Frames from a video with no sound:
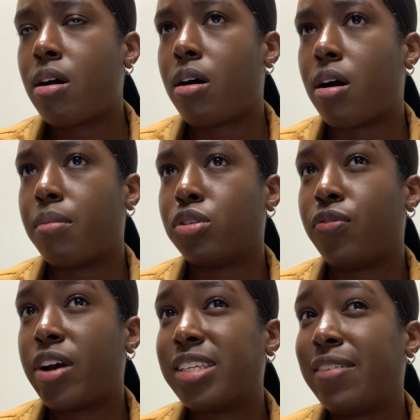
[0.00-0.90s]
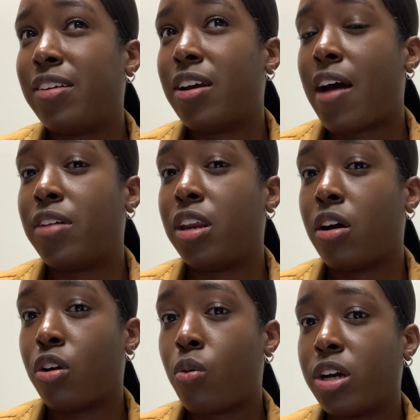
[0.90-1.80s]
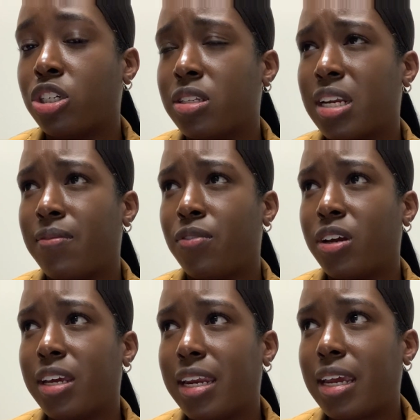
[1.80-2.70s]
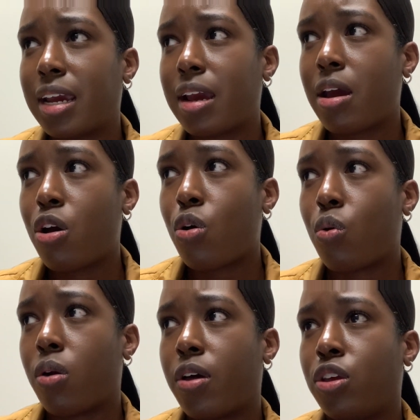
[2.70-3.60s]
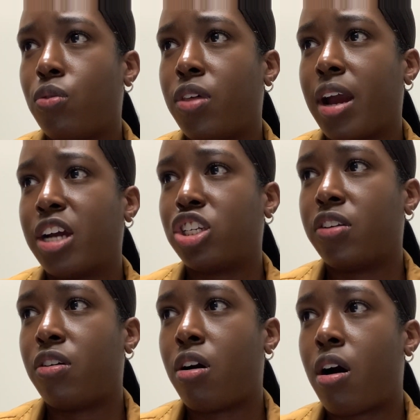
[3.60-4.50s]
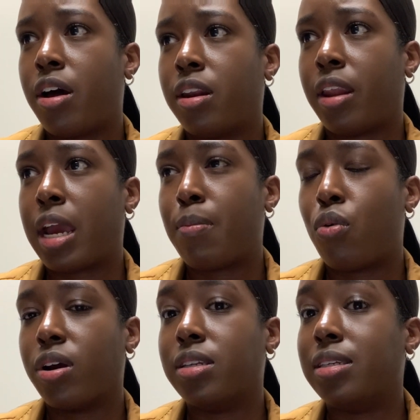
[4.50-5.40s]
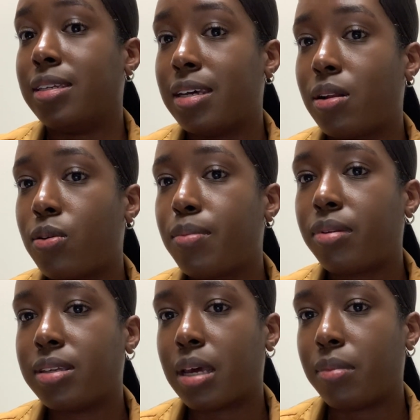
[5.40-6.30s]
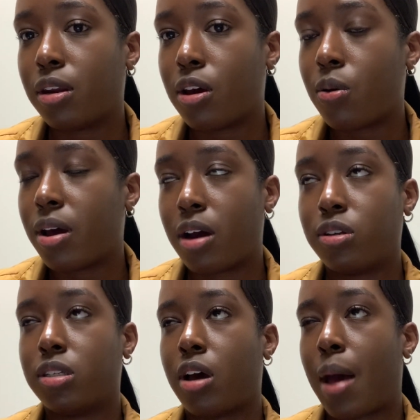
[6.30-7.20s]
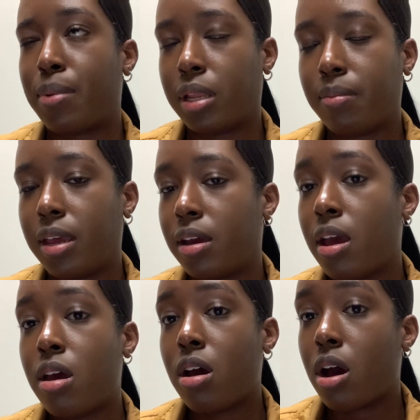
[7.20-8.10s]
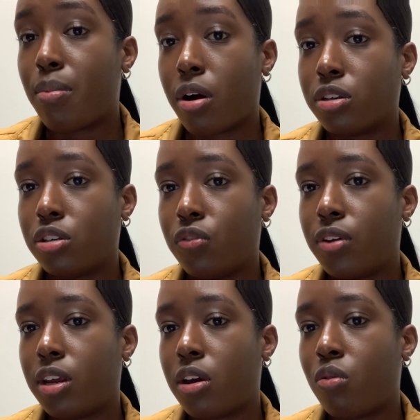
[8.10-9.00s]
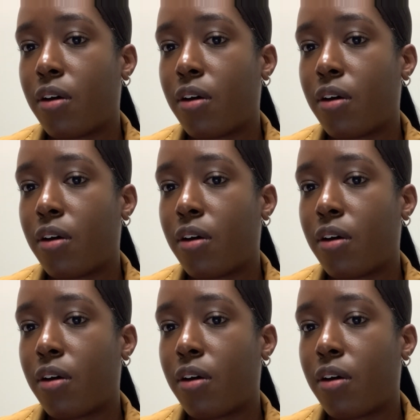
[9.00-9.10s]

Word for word: So if you guys have any other questions that I'm forgetting or that you think I should have gone like more in detail on, please let me know and I'll just happily make a part 2 video.